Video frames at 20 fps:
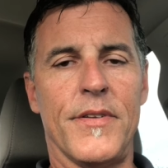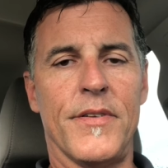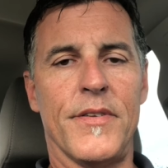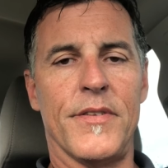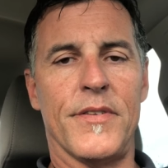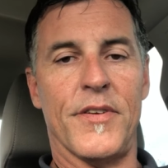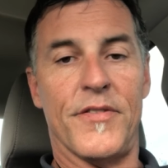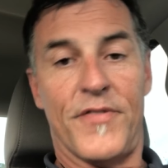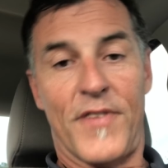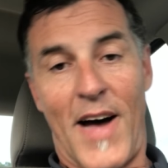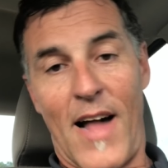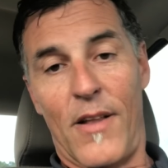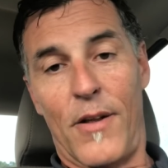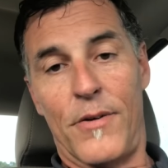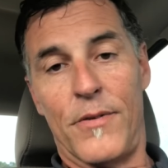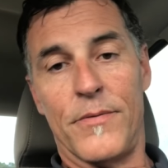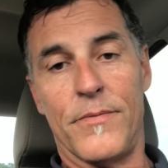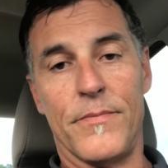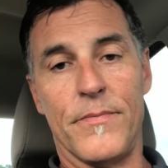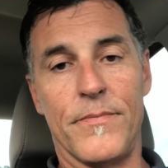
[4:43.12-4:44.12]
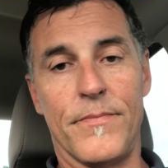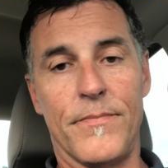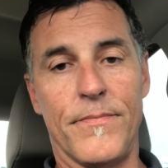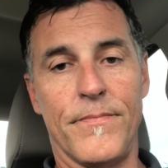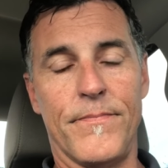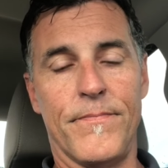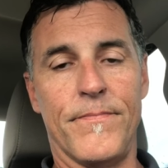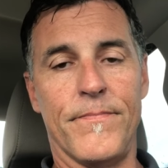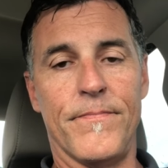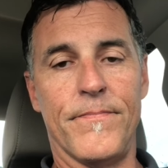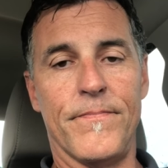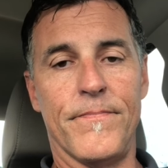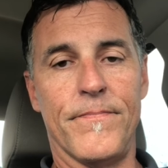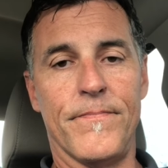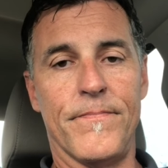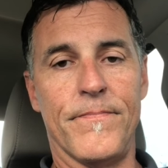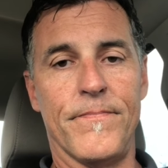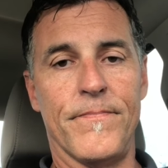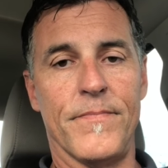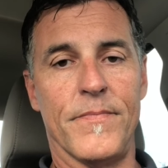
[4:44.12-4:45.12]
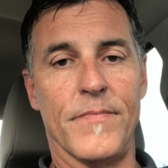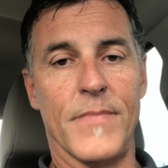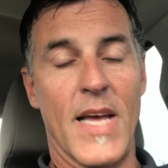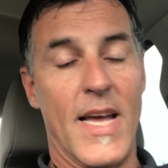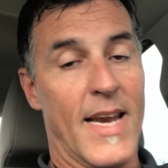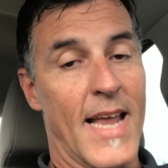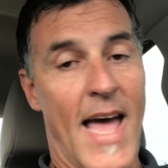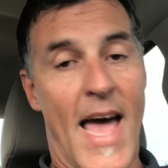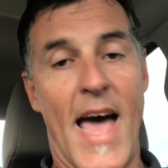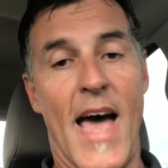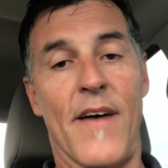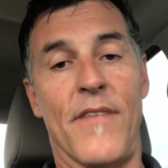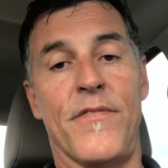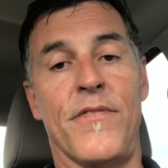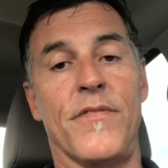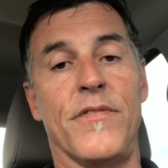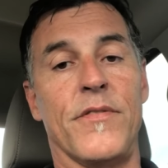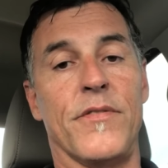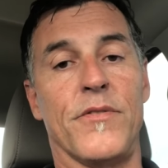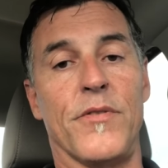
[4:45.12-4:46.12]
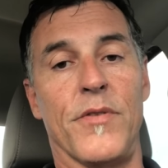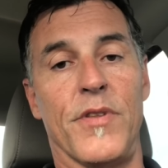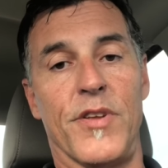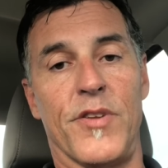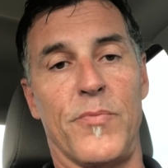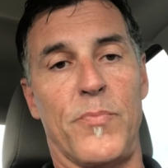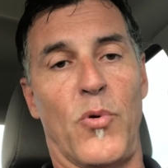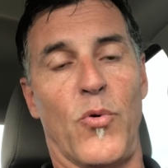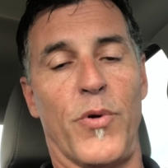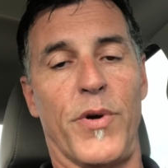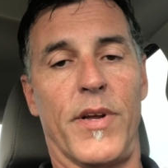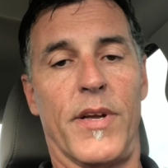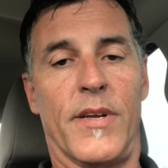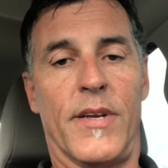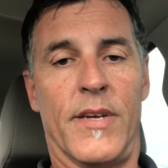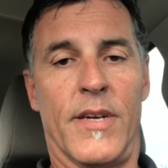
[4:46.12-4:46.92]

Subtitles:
to follow and have to this point.